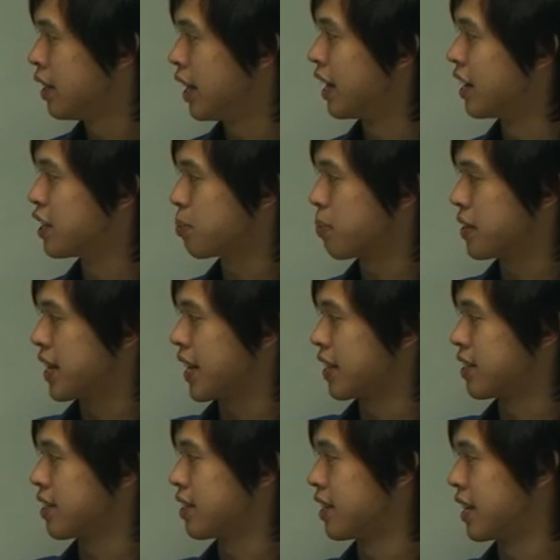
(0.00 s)
and this
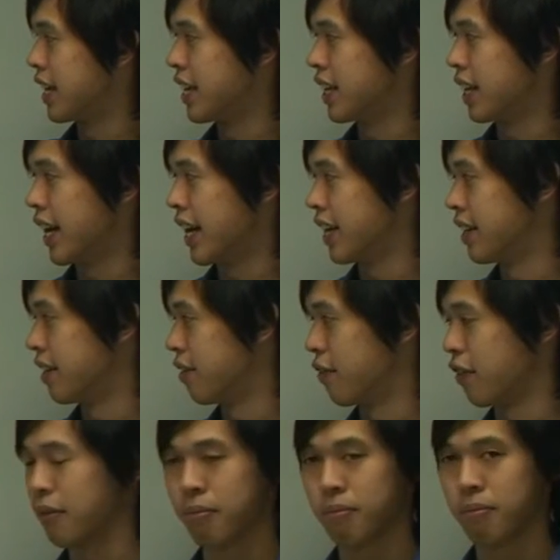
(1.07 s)
protects the inner layer
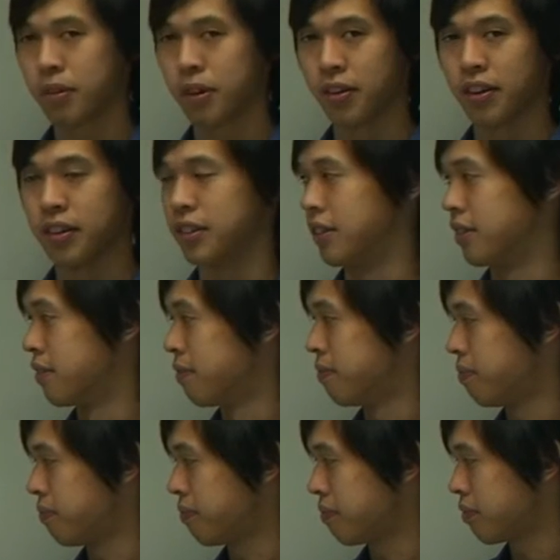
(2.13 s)
from corrosion.
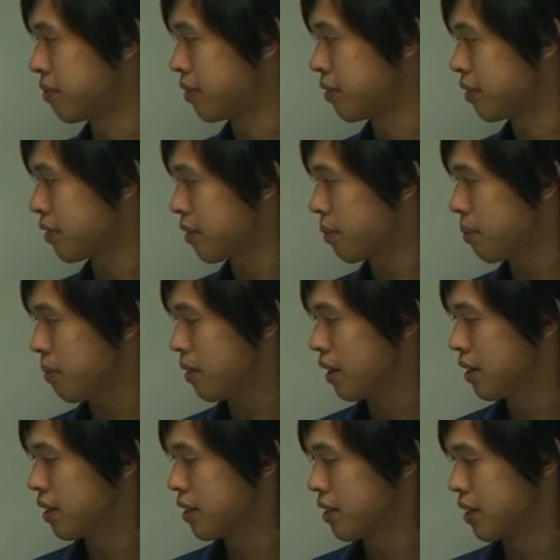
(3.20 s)

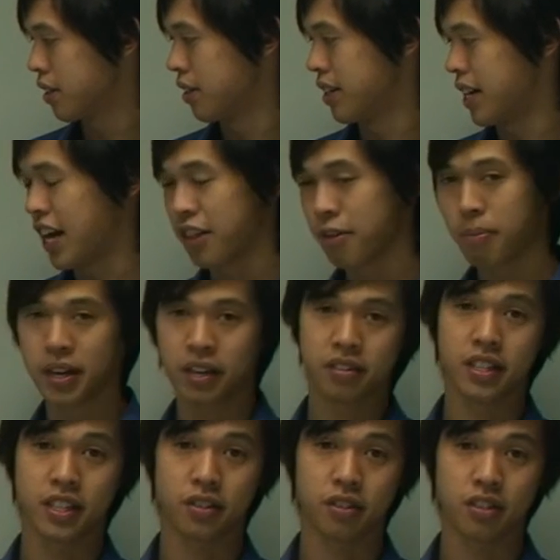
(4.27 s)
So other metals
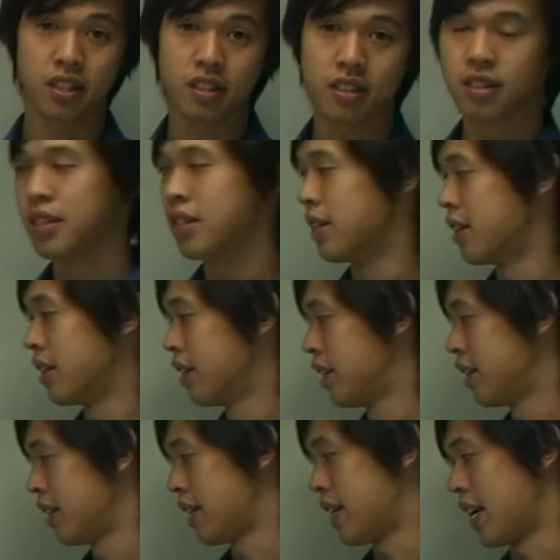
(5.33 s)
that do this
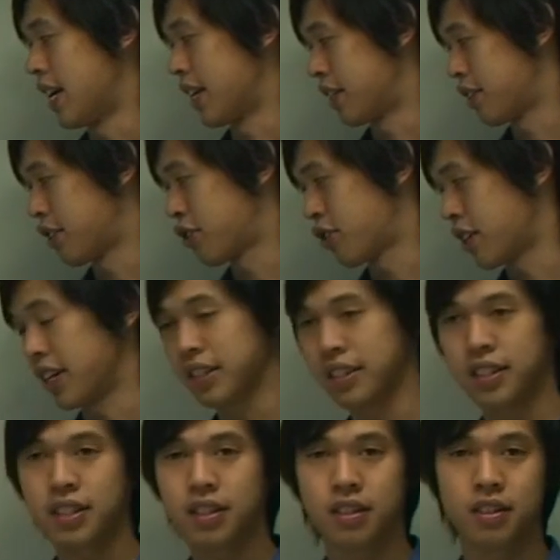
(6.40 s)
are
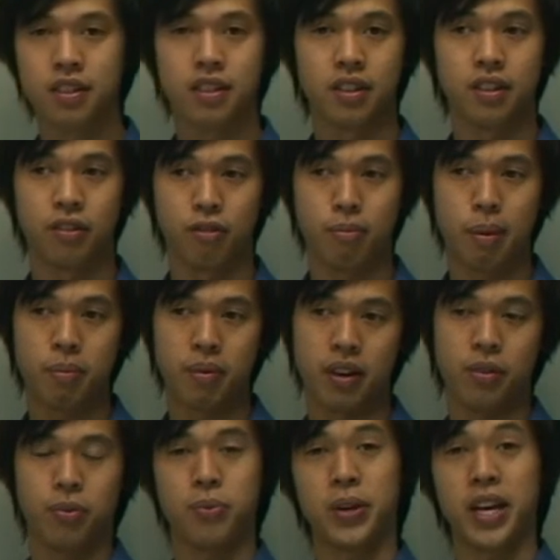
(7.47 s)
tungsten. So remember
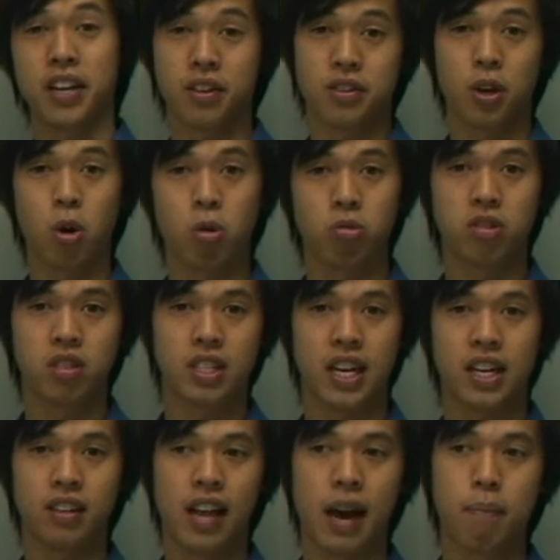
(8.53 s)
when we had those old
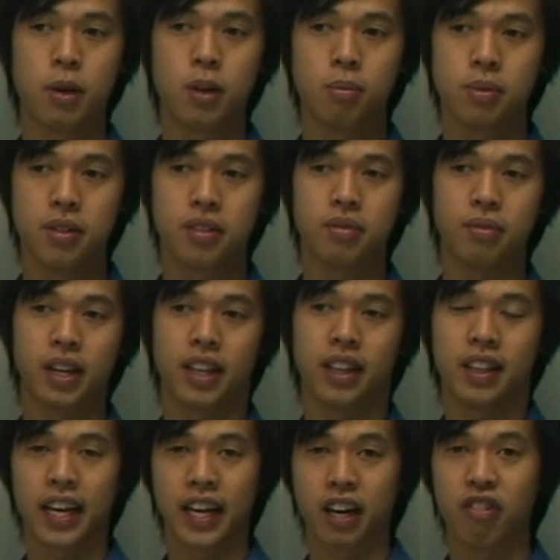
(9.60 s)
style light bulbs where
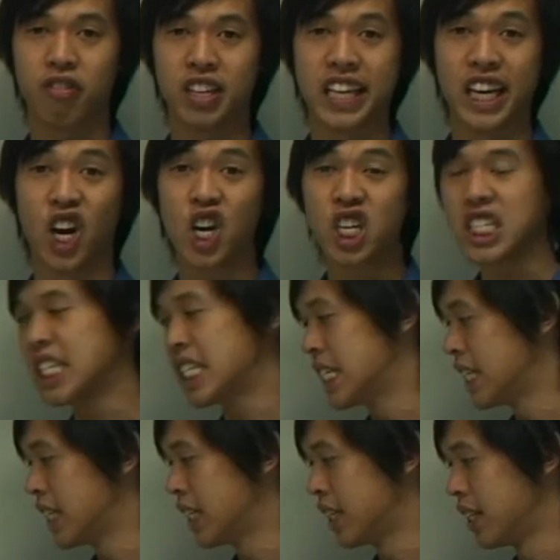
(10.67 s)
that got really hot?
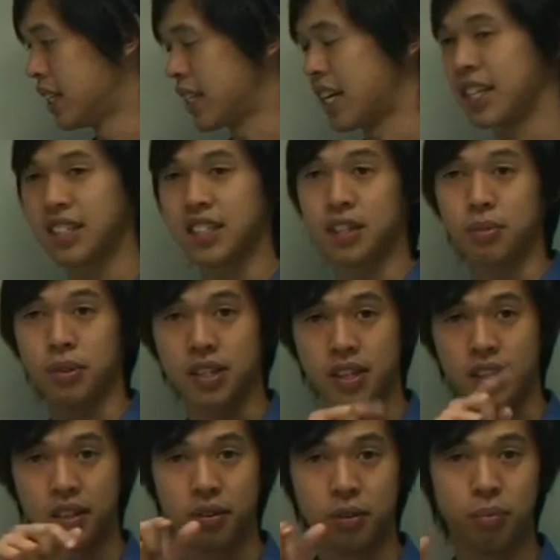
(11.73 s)
Tungsten was the
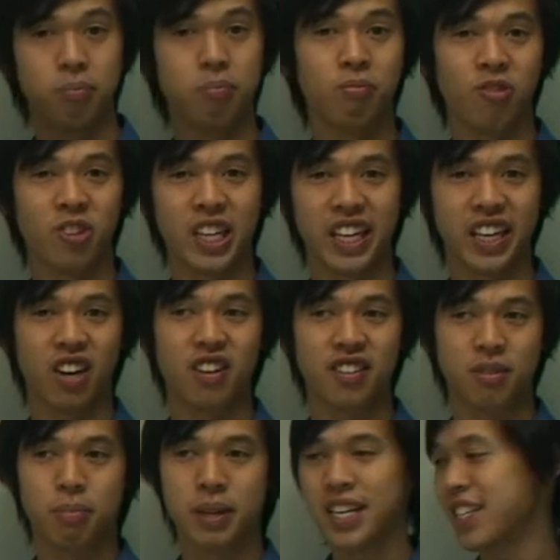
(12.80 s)
little really hot
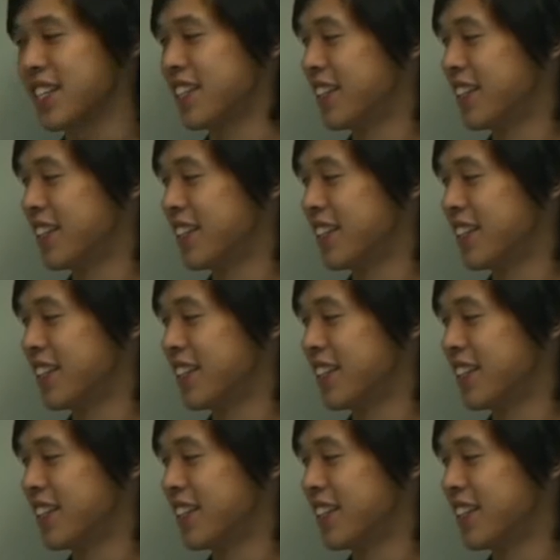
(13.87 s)
part,